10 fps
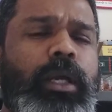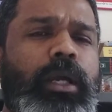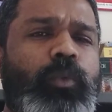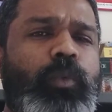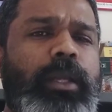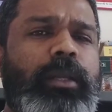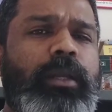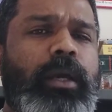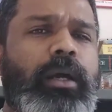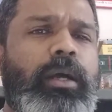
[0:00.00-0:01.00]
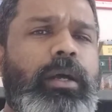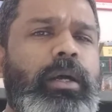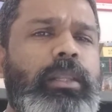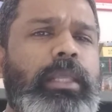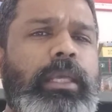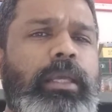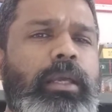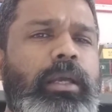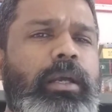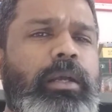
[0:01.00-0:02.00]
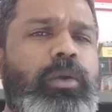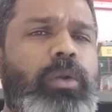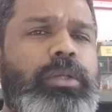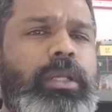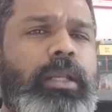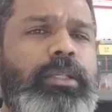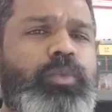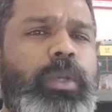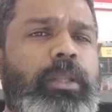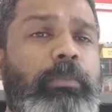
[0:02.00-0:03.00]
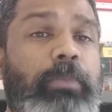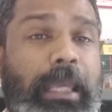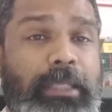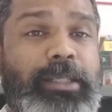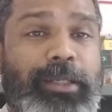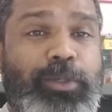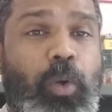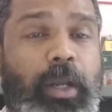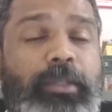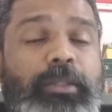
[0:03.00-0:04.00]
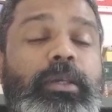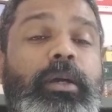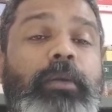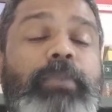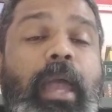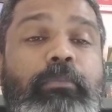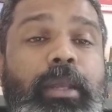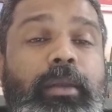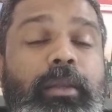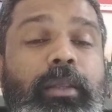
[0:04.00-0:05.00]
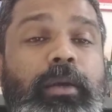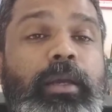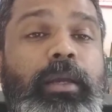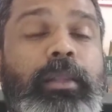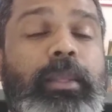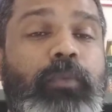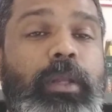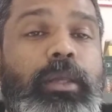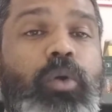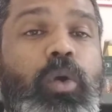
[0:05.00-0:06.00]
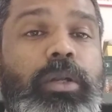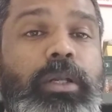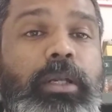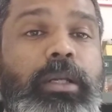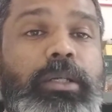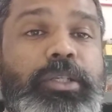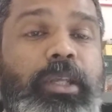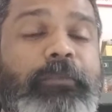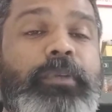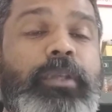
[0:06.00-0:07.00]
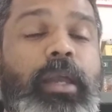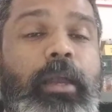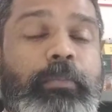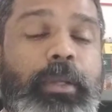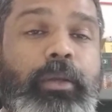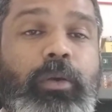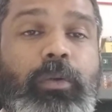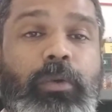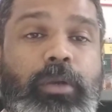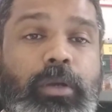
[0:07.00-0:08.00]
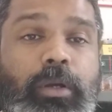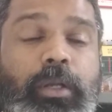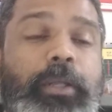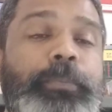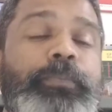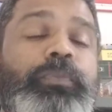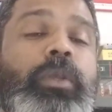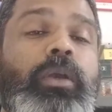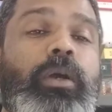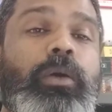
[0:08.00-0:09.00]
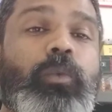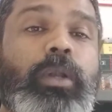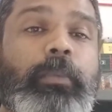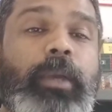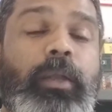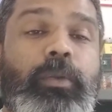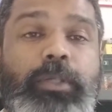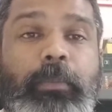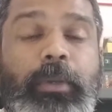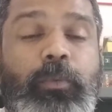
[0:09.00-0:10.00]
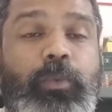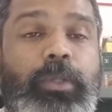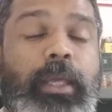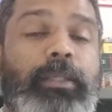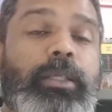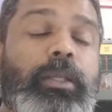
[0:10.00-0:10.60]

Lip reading: when the continents, when the plate tectonics happened, when the continental shift happened or occurred, what has happened was that